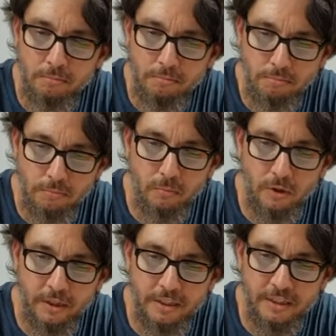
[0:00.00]

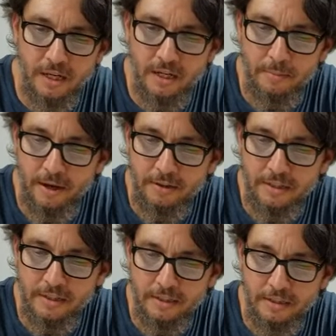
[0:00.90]
really excited about
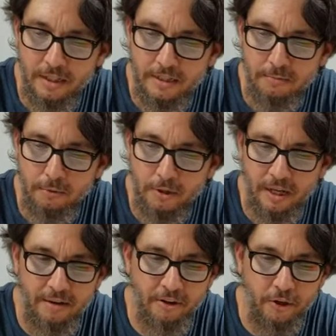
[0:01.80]
this and really
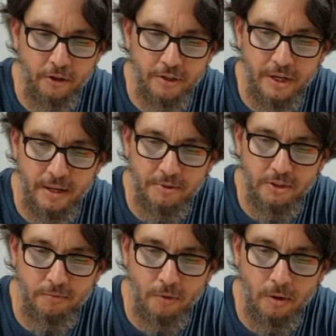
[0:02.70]
having a good time so
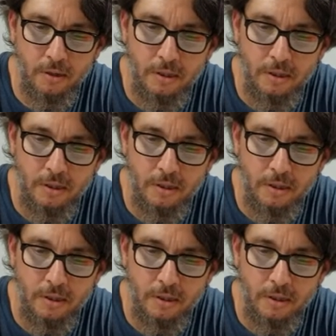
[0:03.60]
far.